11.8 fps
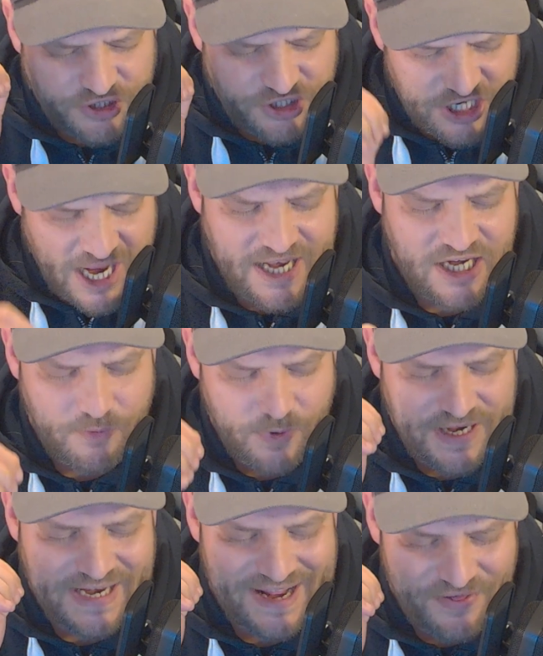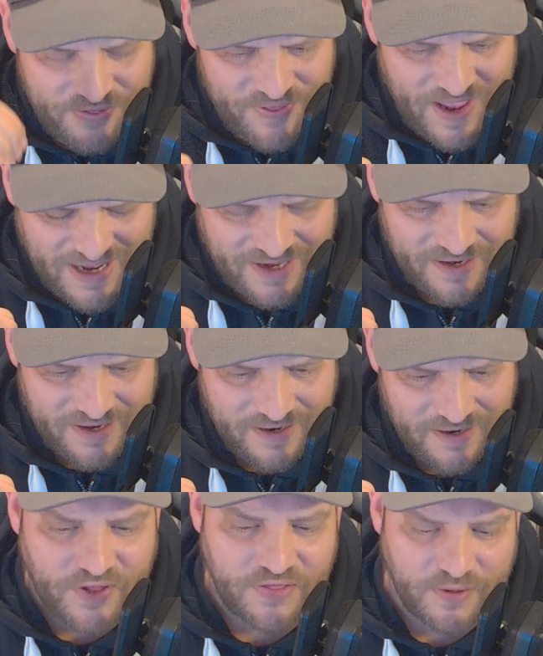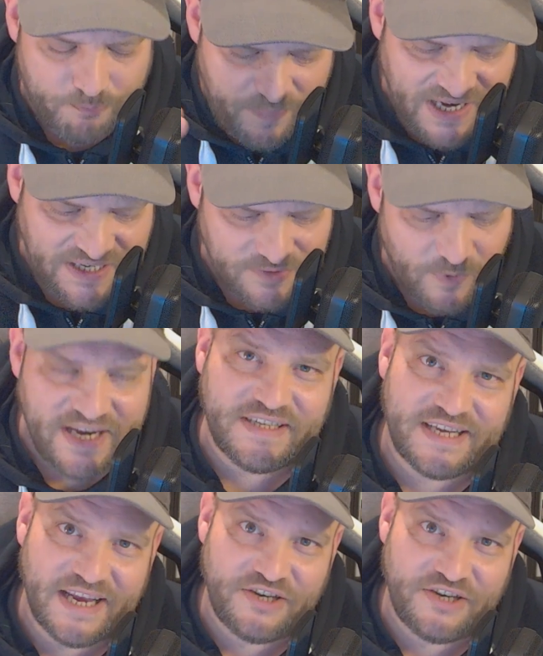genuinely think that the best way to